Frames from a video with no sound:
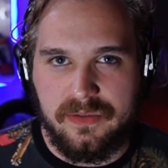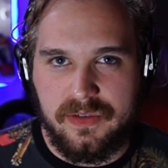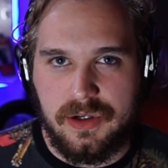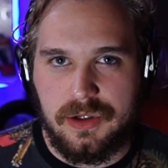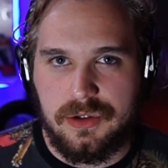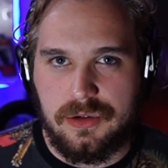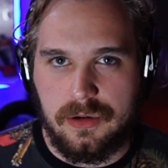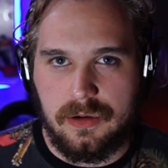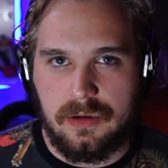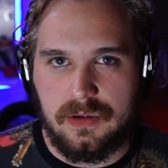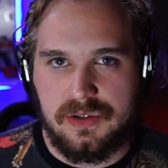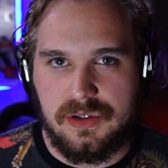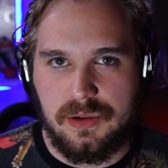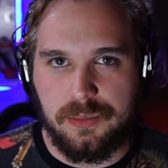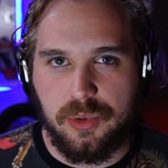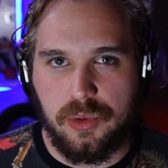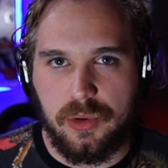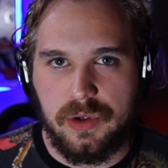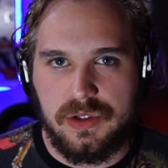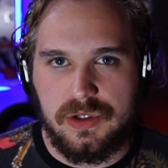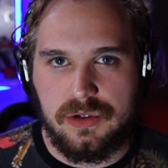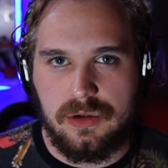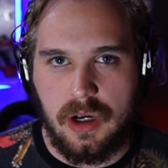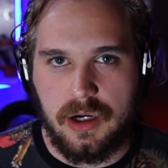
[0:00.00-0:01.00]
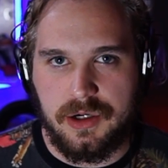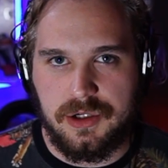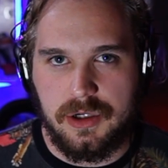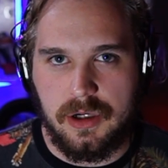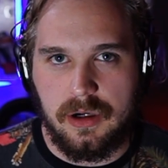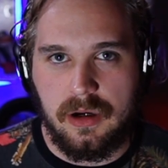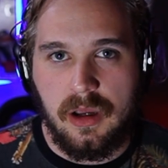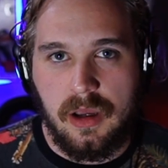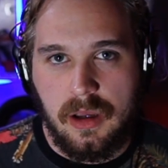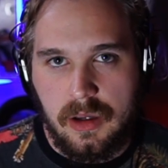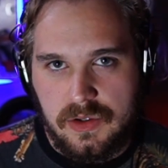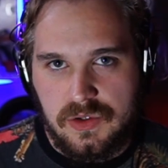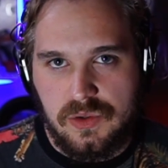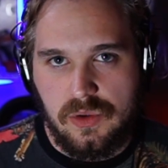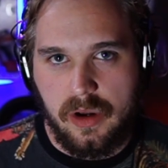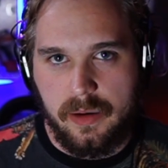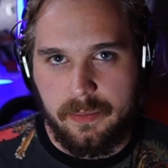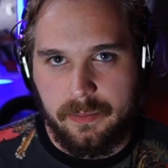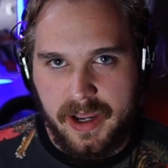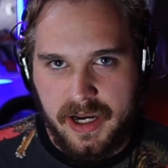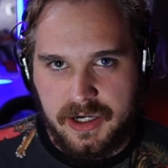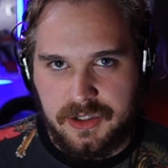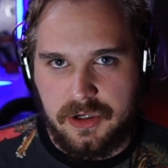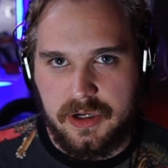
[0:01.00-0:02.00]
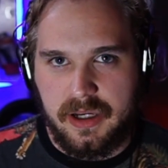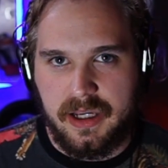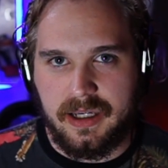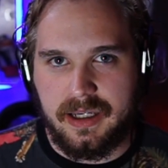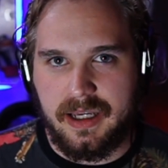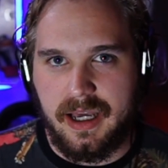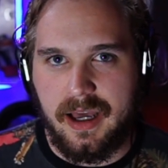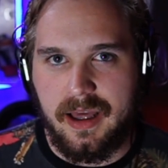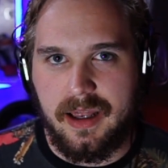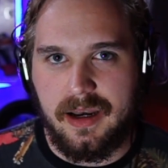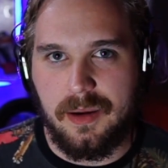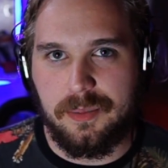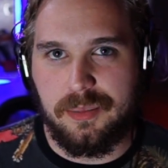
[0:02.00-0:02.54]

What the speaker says: internal support structure, so I measured and cut a